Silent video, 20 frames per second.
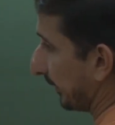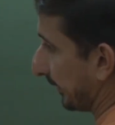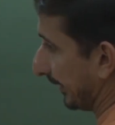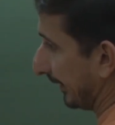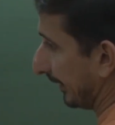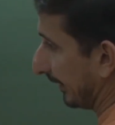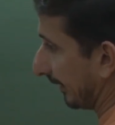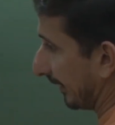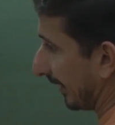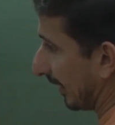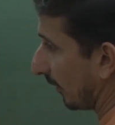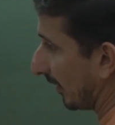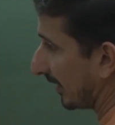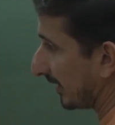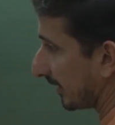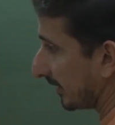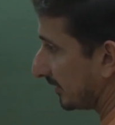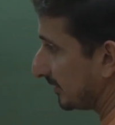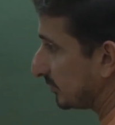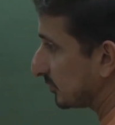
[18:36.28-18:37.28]
now
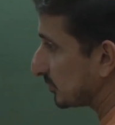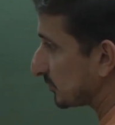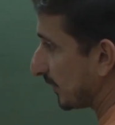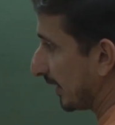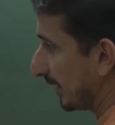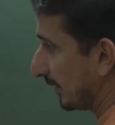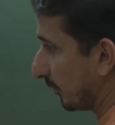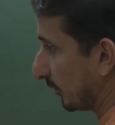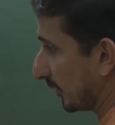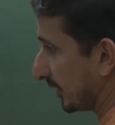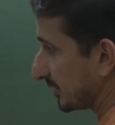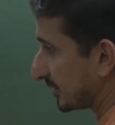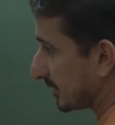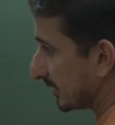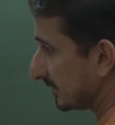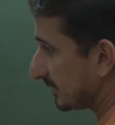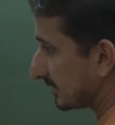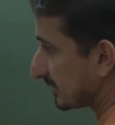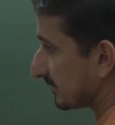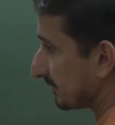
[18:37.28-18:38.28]
I can use my
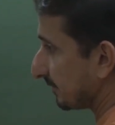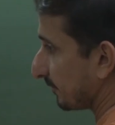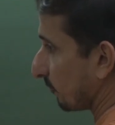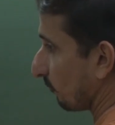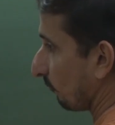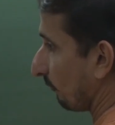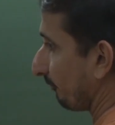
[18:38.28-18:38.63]
notations,